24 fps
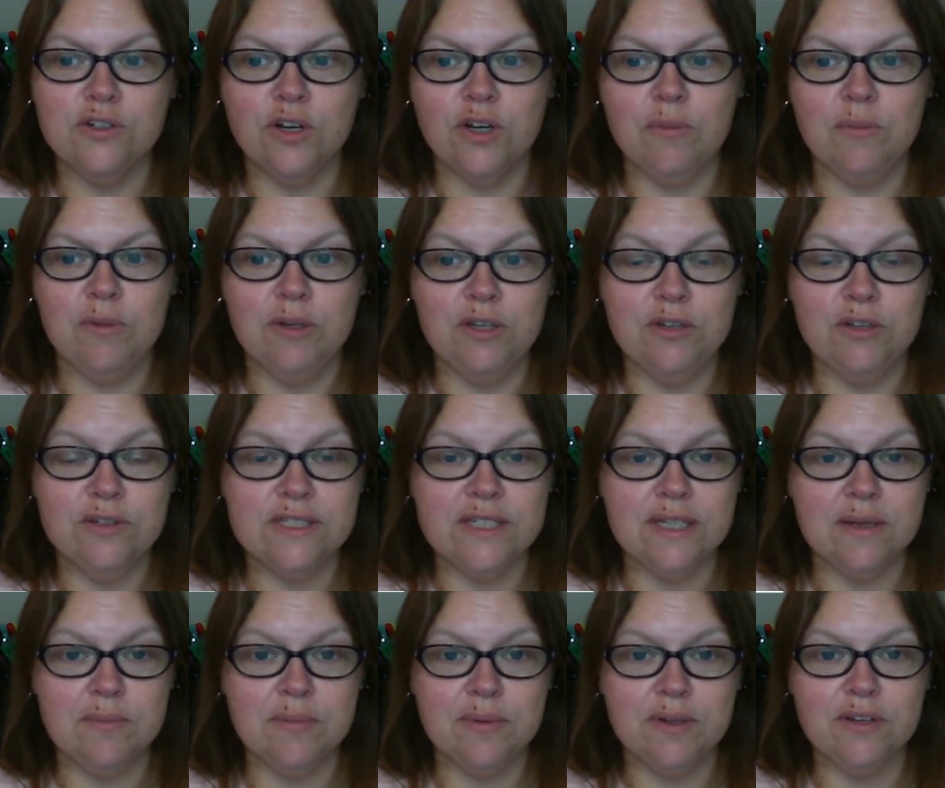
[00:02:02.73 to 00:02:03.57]
going to be
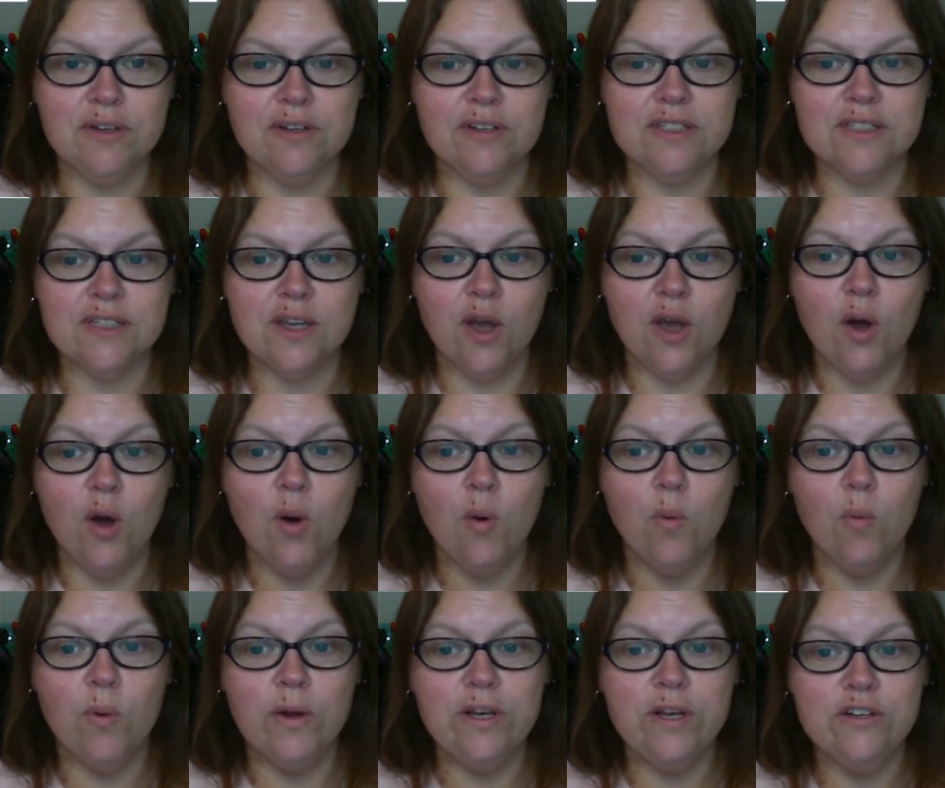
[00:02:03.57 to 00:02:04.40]
using, because
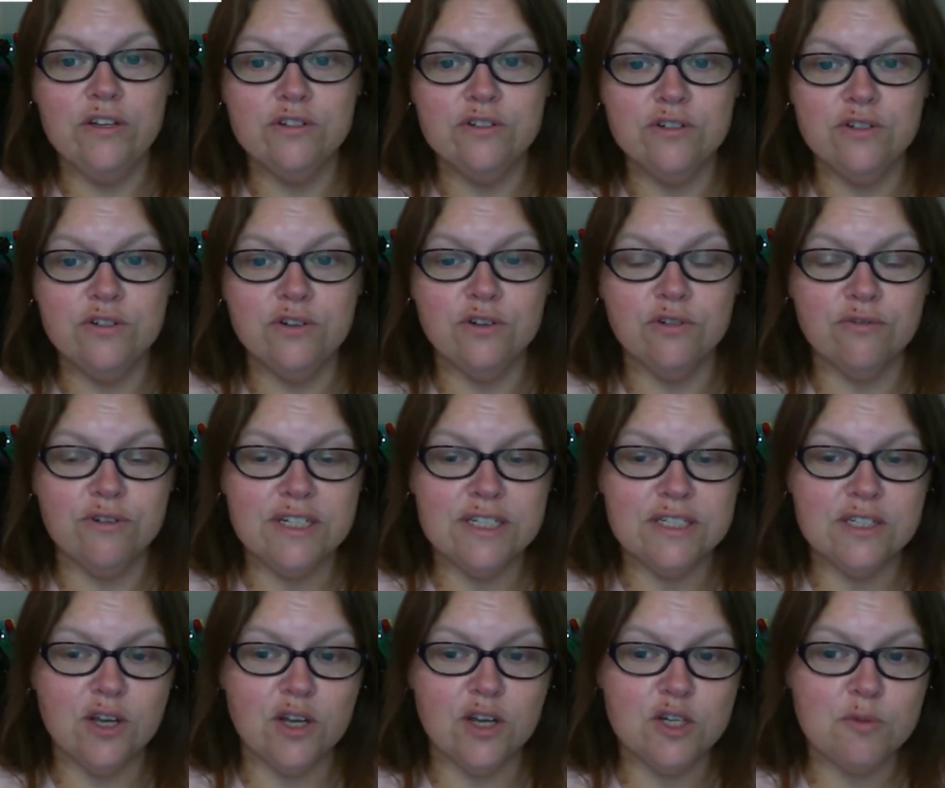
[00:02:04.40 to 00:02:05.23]
when you do your
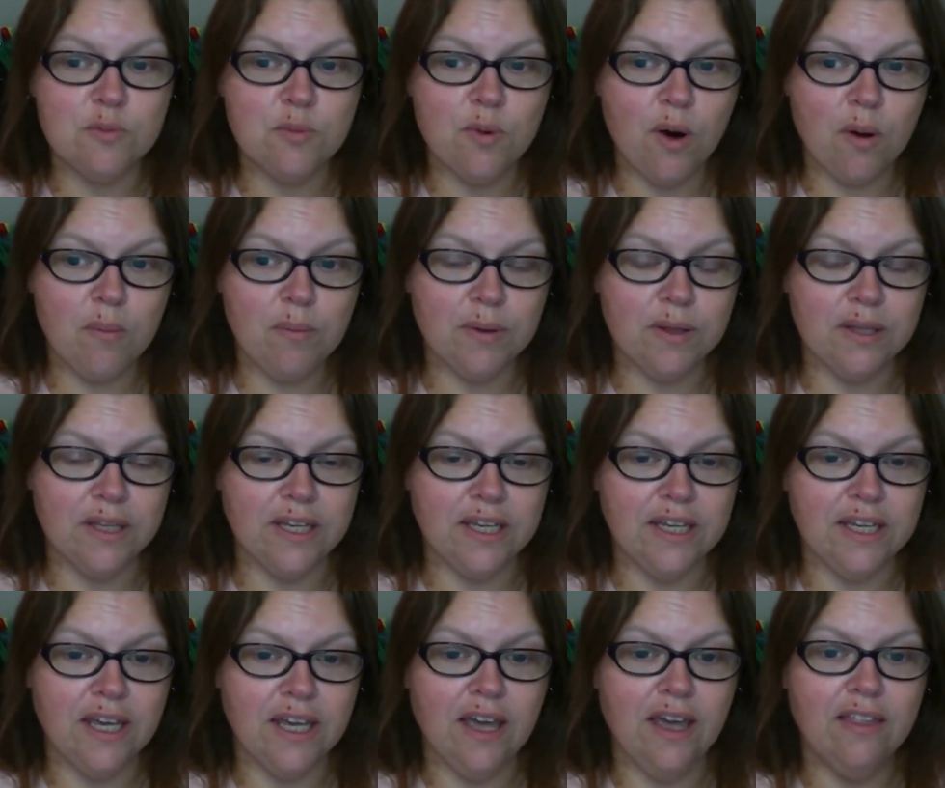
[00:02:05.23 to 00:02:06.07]
research
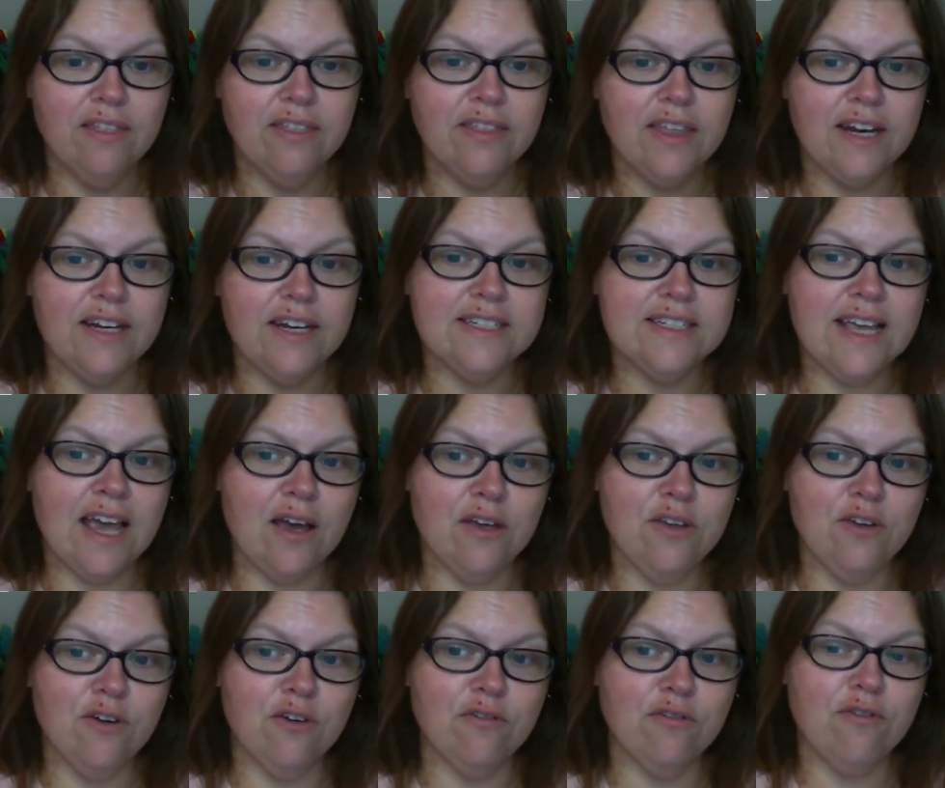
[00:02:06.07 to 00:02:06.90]
properly, that is how
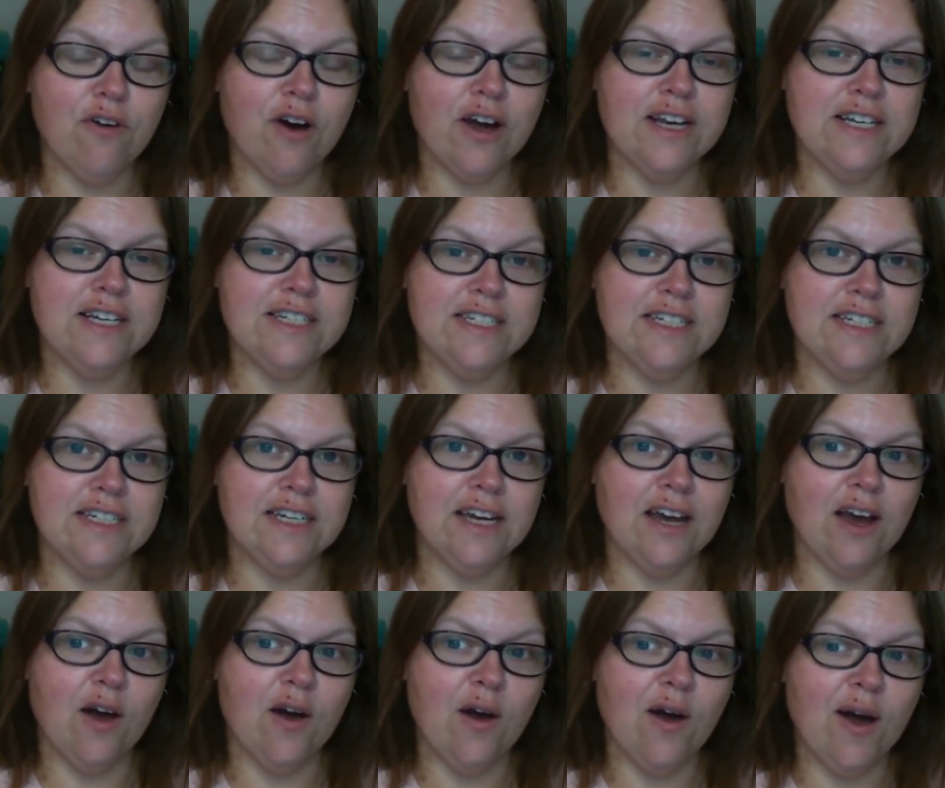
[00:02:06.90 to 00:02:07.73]
you're
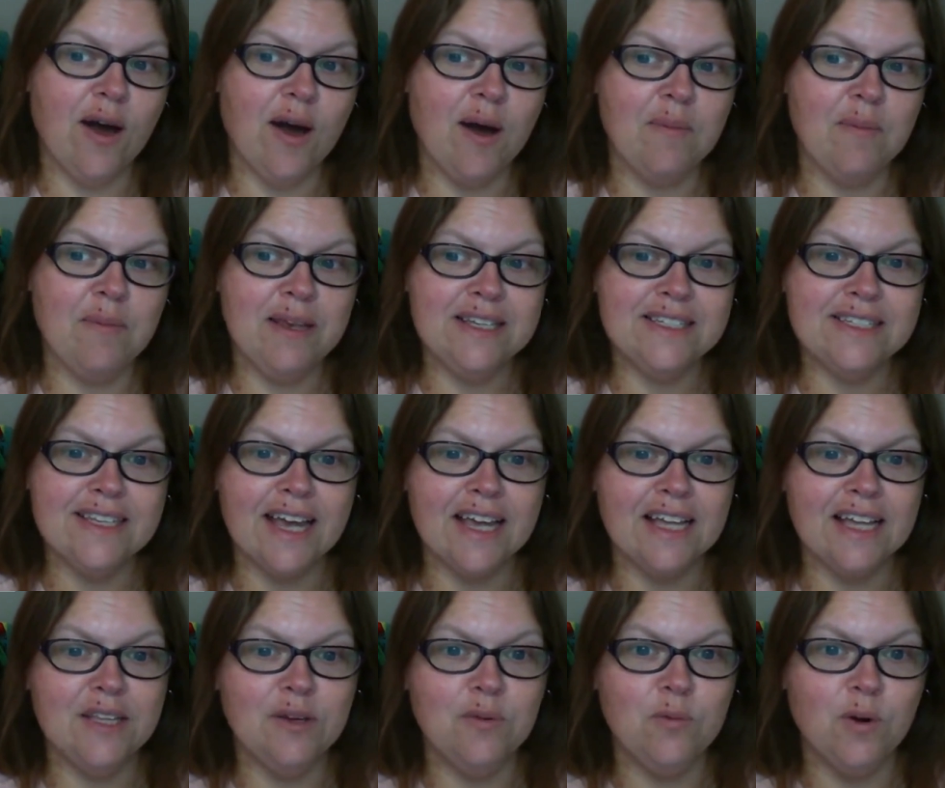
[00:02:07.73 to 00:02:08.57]
finding
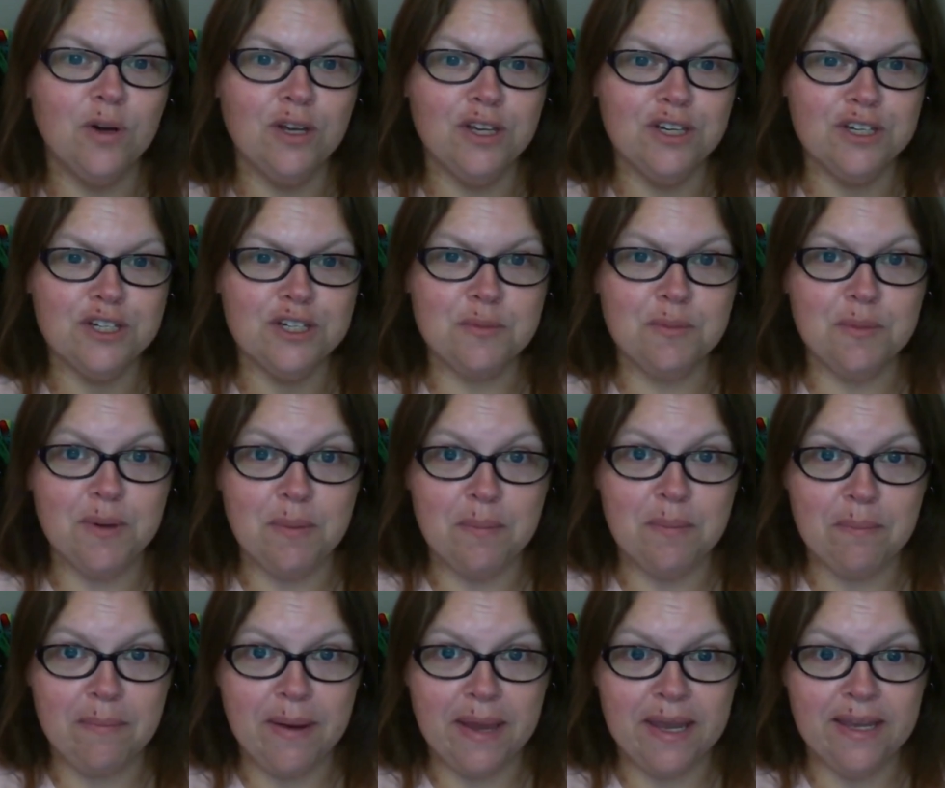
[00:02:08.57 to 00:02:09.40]
exactly what you should
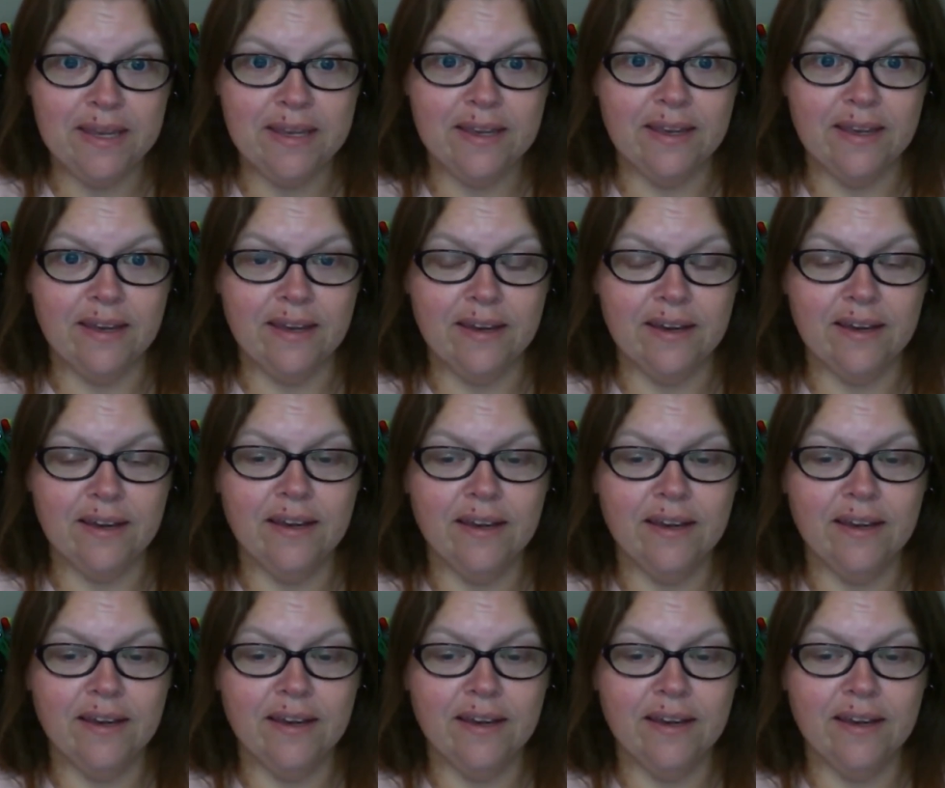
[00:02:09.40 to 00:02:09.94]
be making.